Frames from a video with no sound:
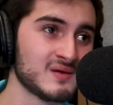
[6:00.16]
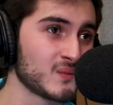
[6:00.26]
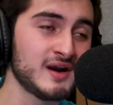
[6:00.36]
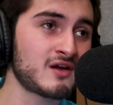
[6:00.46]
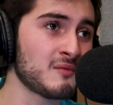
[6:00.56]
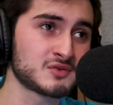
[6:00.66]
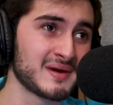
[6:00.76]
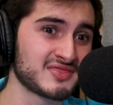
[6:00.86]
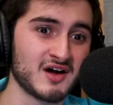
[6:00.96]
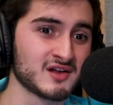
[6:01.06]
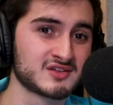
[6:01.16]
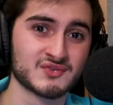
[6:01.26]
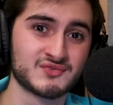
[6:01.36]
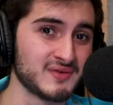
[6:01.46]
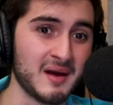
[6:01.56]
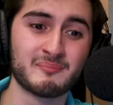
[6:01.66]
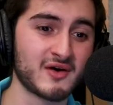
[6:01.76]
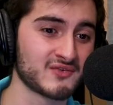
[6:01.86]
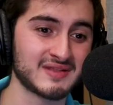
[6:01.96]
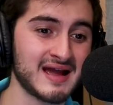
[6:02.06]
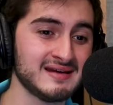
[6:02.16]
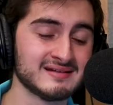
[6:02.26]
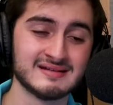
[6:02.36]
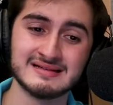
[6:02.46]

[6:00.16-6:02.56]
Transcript: when it comes to my thoughts of Empire of Light,